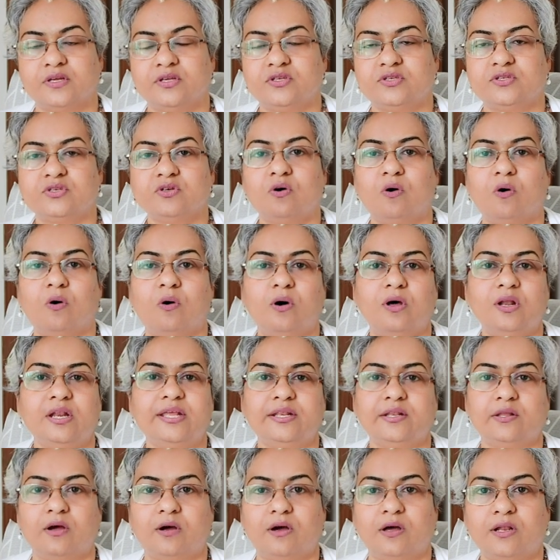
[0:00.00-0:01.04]
So all
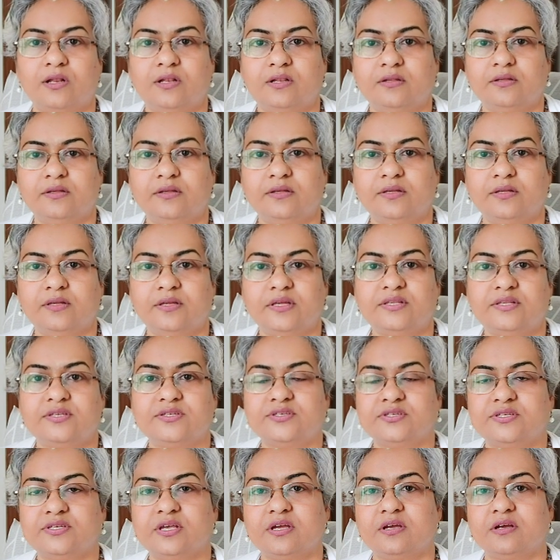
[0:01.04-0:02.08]
in all,
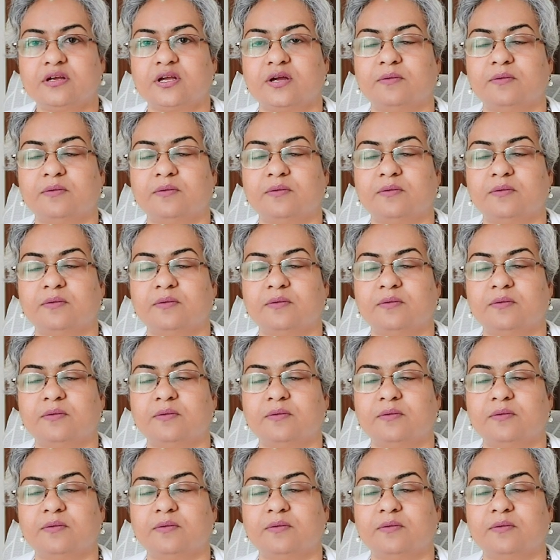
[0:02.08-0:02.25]
it's a